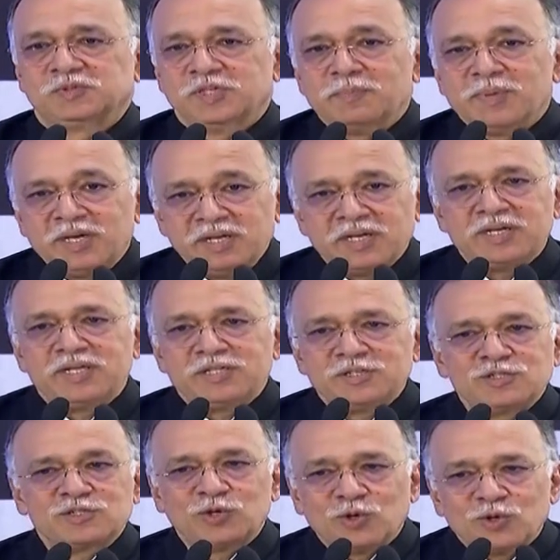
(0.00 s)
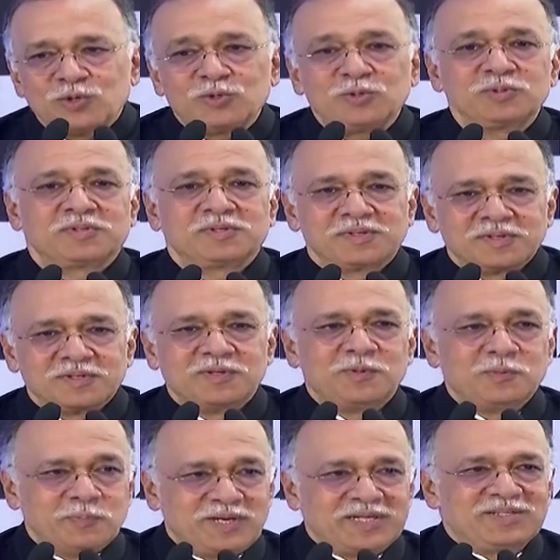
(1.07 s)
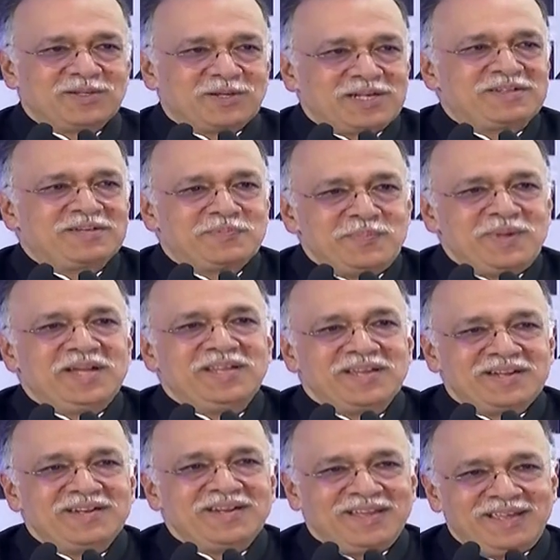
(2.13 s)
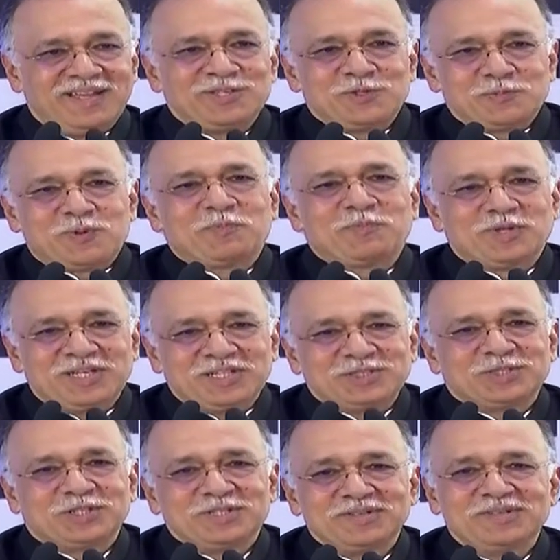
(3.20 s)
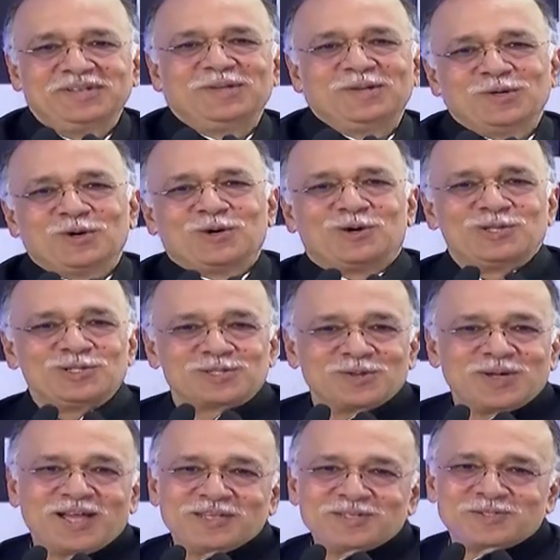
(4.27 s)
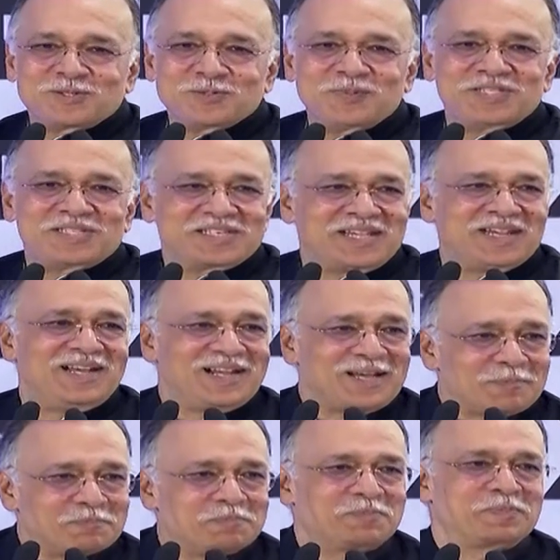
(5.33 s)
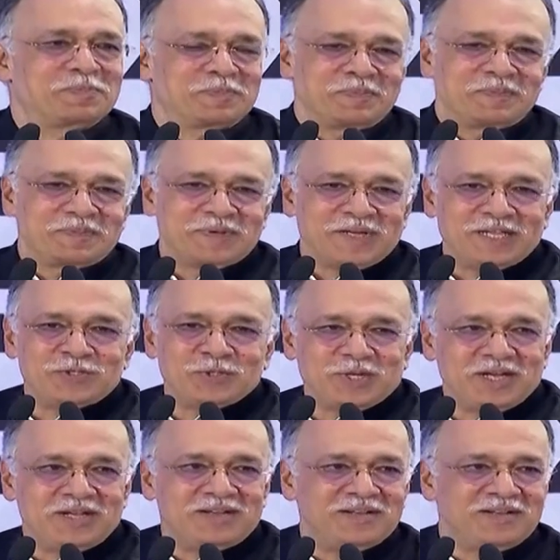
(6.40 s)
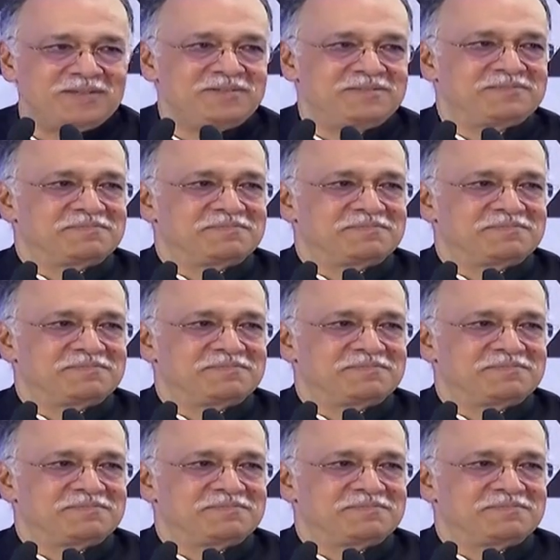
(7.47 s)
The median age low, but that median age population also has to be skilled up, educated,